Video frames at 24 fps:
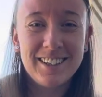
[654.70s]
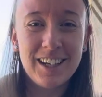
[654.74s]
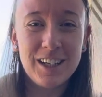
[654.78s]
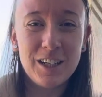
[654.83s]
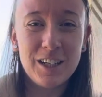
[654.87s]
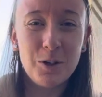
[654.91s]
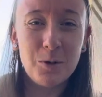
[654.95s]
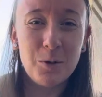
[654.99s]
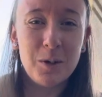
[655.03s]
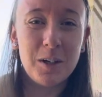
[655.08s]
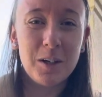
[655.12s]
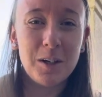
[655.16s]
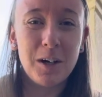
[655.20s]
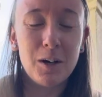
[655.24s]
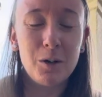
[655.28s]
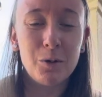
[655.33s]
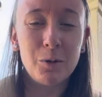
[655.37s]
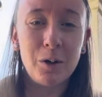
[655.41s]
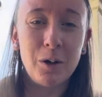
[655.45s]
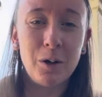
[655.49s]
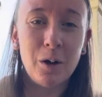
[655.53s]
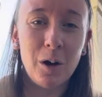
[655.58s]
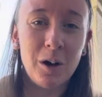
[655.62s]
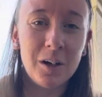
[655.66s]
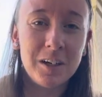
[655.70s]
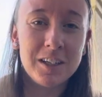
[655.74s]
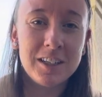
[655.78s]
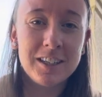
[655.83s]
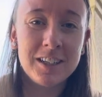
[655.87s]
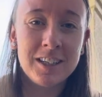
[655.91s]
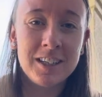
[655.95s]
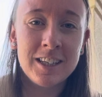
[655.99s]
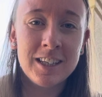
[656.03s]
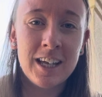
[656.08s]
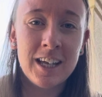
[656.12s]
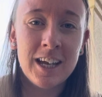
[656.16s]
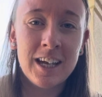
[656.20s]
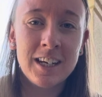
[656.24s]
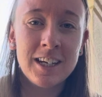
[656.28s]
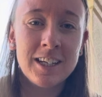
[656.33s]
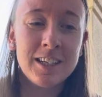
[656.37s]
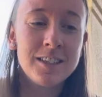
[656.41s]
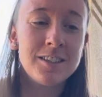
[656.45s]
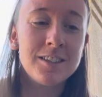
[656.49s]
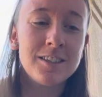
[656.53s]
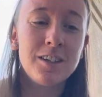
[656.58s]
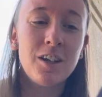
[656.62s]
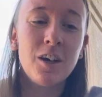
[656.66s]
can you hear how guarded that
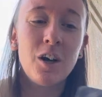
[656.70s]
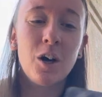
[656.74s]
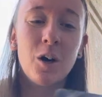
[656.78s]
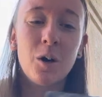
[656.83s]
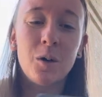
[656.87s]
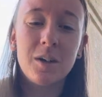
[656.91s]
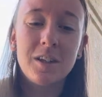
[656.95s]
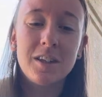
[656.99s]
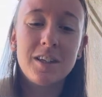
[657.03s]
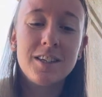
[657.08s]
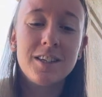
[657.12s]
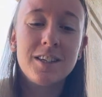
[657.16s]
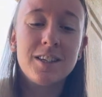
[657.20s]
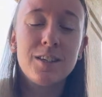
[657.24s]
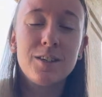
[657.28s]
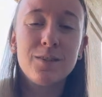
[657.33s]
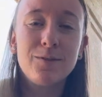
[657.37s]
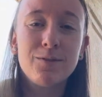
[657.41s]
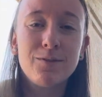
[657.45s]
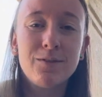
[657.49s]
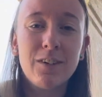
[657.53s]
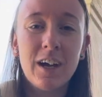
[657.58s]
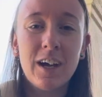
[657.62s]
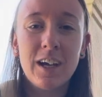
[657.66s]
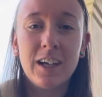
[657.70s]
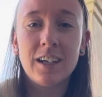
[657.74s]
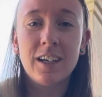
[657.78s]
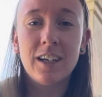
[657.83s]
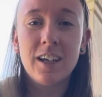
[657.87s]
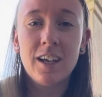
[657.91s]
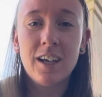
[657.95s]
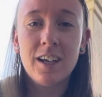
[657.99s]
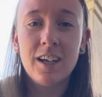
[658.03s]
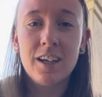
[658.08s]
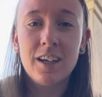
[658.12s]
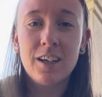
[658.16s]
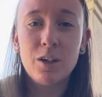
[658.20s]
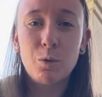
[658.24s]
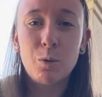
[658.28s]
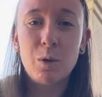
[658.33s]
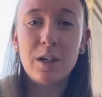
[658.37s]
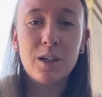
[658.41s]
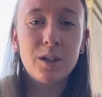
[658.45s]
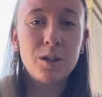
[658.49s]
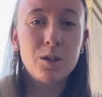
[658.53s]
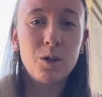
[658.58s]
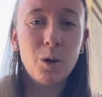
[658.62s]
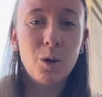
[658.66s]
is? No, this is fine. We
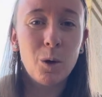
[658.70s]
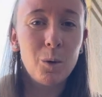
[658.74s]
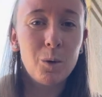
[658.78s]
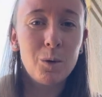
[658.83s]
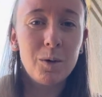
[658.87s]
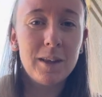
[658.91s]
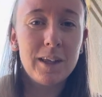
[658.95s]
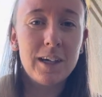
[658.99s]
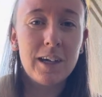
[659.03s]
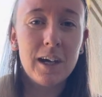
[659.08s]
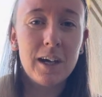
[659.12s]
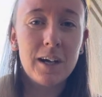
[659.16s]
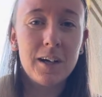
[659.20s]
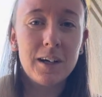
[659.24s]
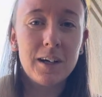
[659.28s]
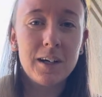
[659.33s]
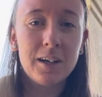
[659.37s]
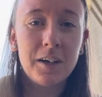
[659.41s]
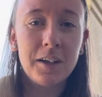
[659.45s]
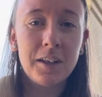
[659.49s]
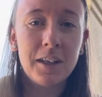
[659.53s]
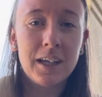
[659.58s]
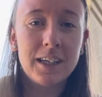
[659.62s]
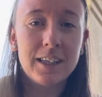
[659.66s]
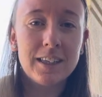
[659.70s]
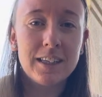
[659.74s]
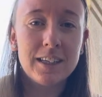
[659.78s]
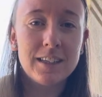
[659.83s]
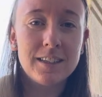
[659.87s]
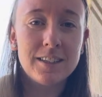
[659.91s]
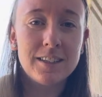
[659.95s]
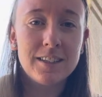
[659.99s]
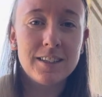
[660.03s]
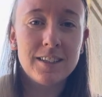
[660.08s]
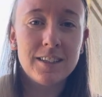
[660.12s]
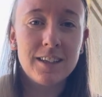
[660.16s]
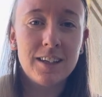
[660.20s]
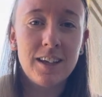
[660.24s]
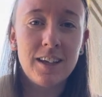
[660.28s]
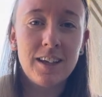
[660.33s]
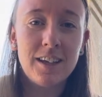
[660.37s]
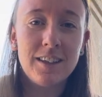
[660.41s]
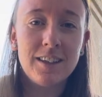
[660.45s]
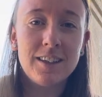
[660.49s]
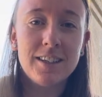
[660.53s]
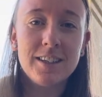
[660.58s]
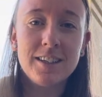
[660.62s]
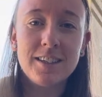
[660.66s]
can totally carry on like this.
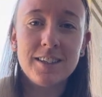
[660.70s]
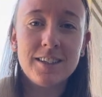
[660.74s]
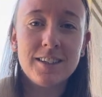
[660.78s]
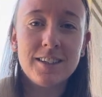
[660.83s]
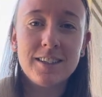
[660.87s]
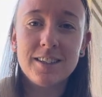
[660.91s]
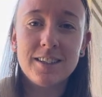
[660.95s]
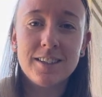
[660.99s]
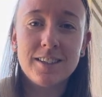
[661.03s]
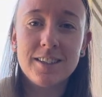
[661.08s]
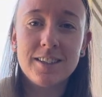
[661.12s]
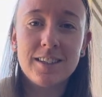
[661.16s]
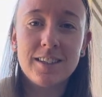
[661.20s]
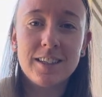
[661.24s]
This is